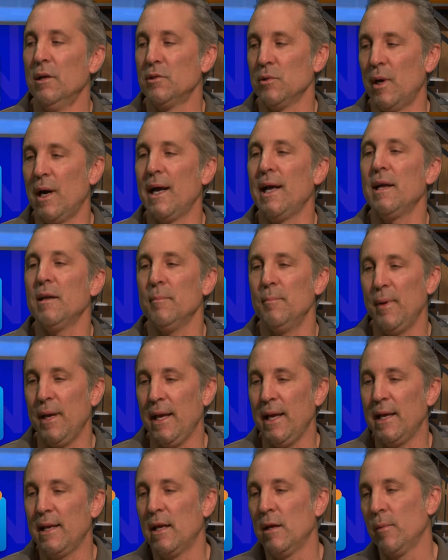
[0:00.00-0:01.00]
So I had a
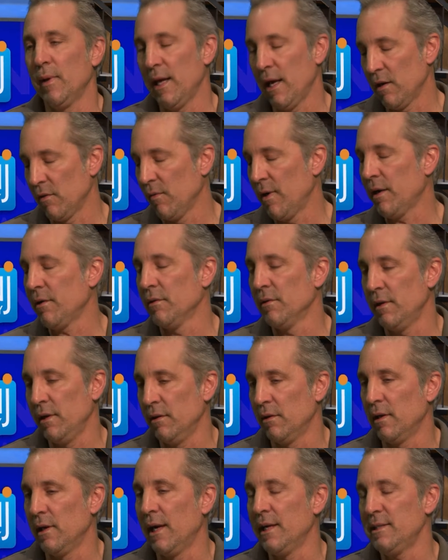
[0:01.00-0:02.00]
band, and we had a record
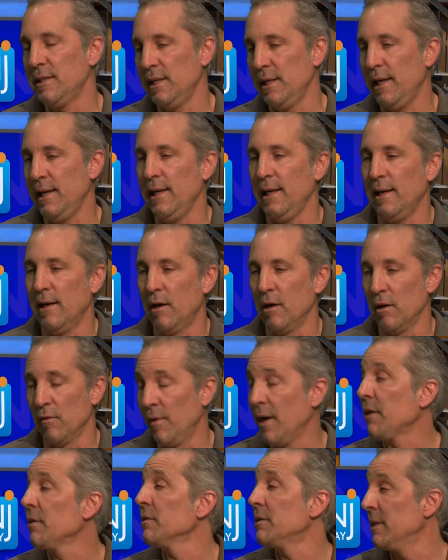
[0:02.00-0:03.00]
deal in 1989. Our
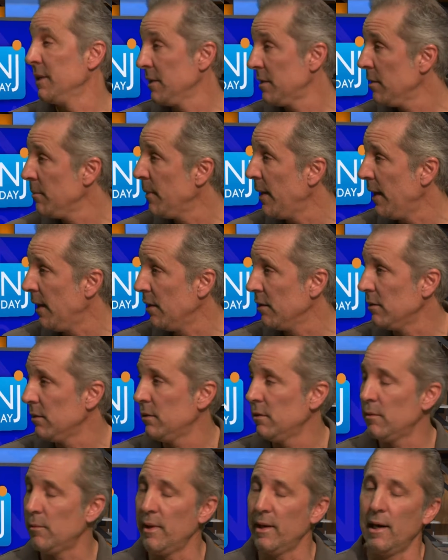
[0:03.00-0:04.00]
record didn't come
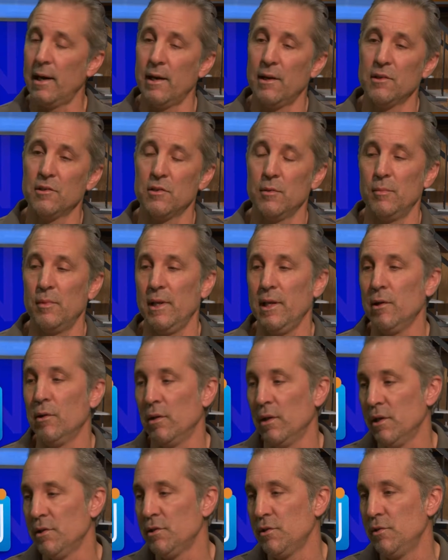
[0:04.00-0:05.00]
out. We got into some
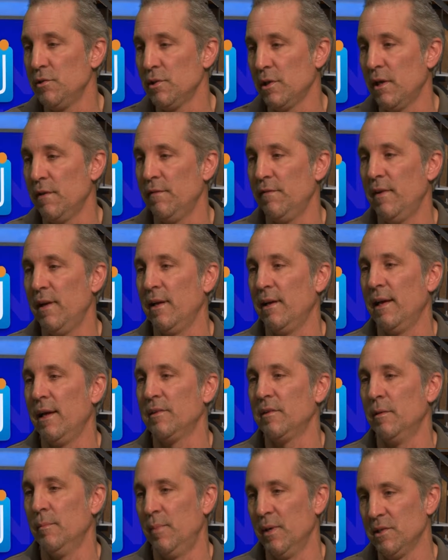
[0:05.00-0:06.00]
legal issues, and I found
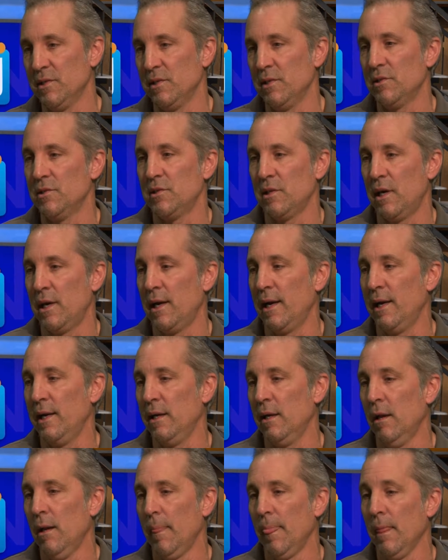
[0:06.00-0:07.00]
out the business
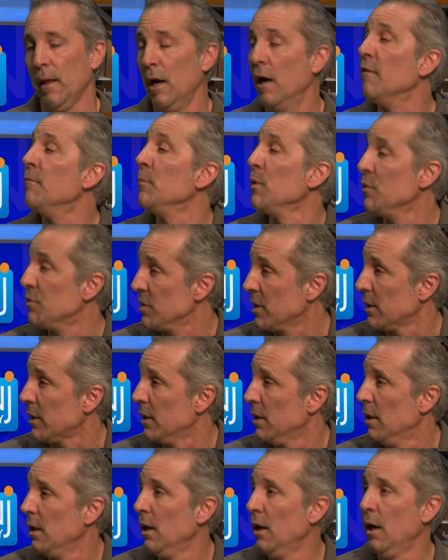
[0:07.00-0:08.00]
side of
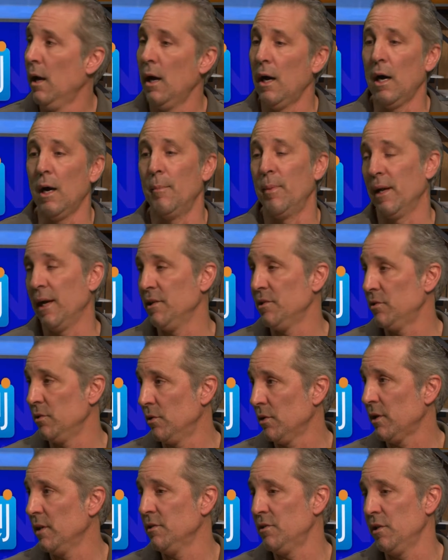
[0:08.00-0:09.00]
music. But I
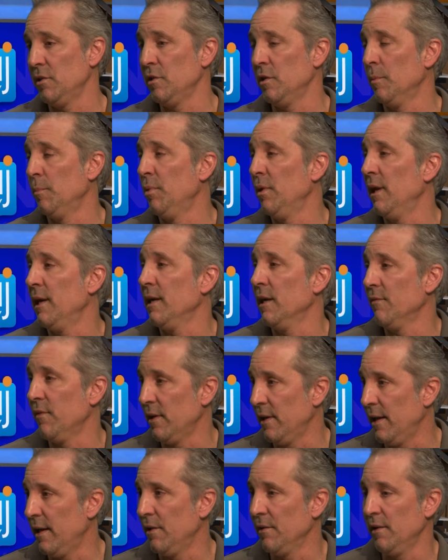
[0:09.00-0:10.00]
still continue to play
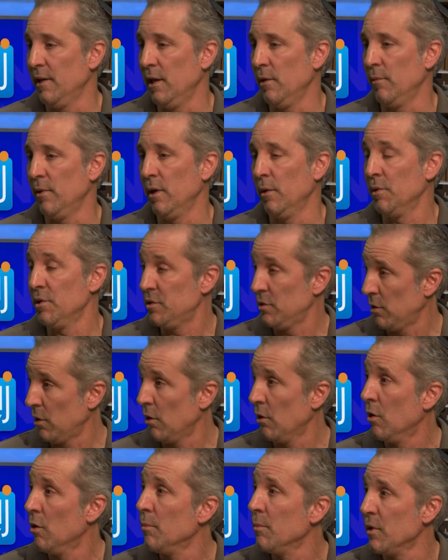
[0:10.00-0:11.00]
every now and then. We always did
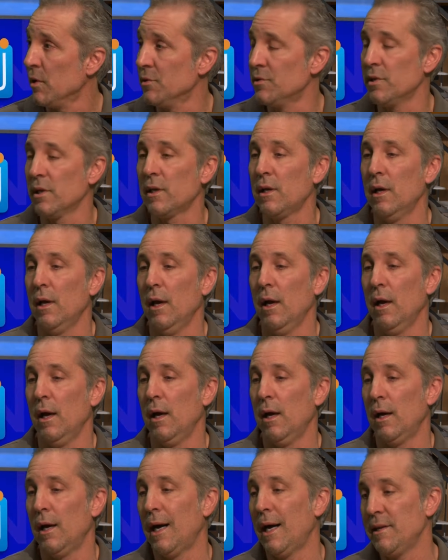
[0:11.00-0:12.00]
our own music.
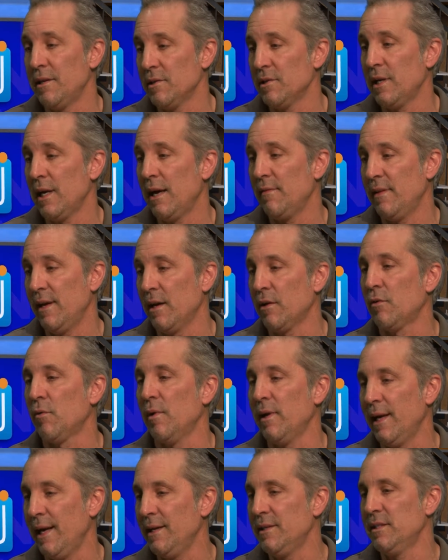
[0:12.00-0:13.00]
I just have that
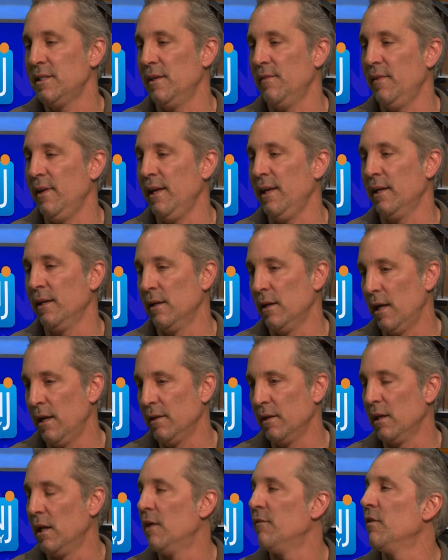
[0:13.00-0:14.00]
creativity and
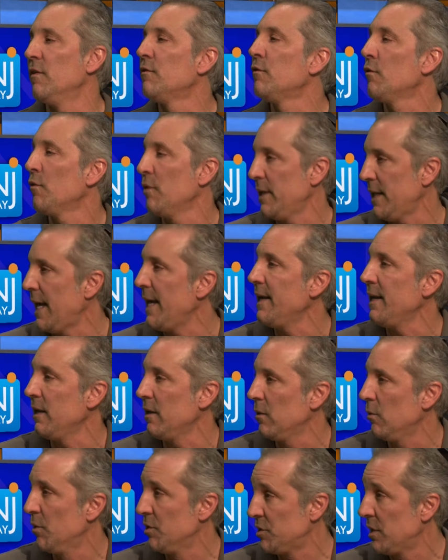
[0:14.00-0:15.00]
love of
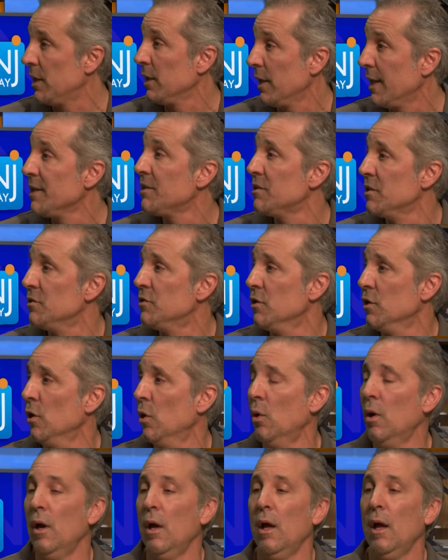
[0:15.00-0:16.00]
creating, which I like to
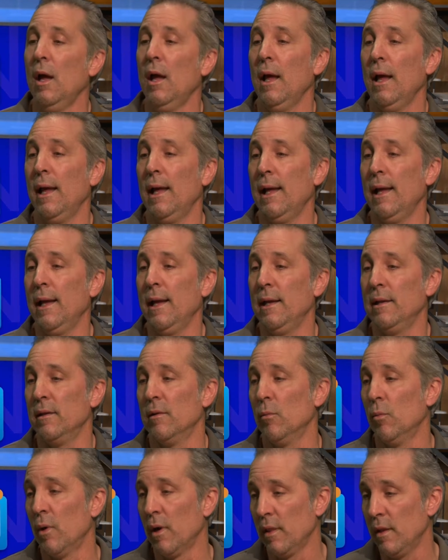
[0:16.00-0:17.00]
do.
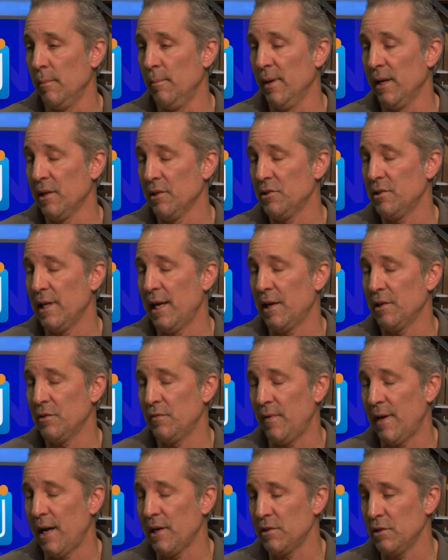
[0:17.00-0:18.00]
And one of the biggest
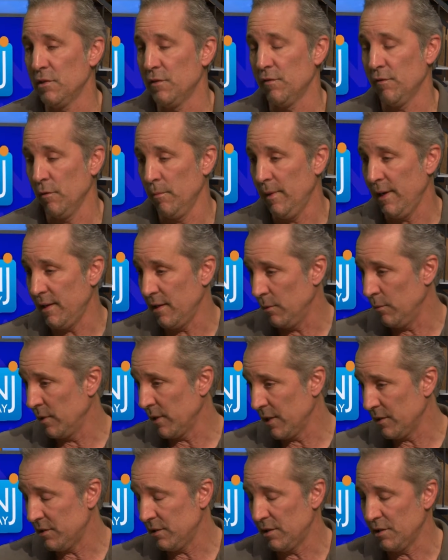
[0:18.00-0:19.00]
satisfactions for me, then
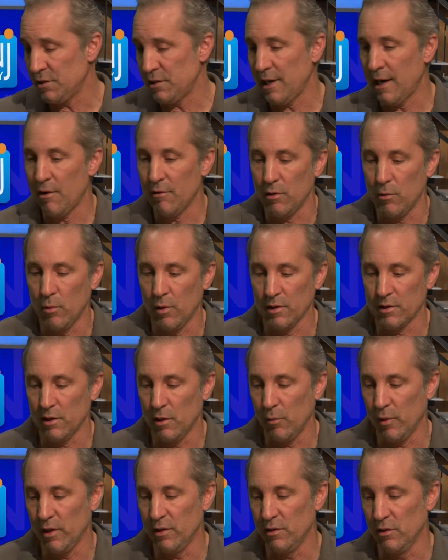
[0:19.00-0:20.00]
we'll get to the charity work
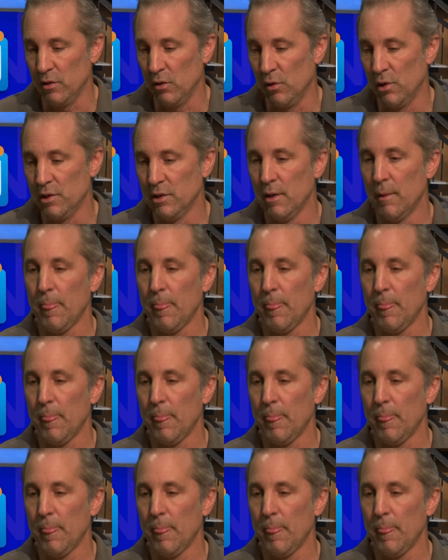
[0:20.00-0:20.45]
that we do,